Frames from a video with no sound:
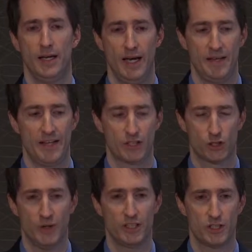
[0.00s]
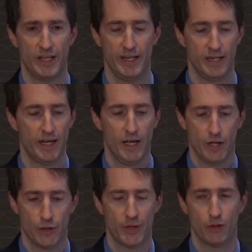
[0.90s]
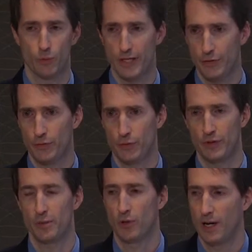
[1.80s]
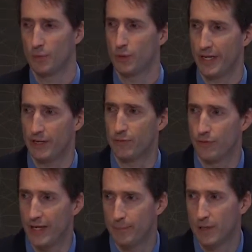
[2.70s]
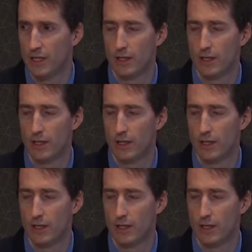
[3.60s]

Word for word: and that's translated, you get a read through in the proper reading frame.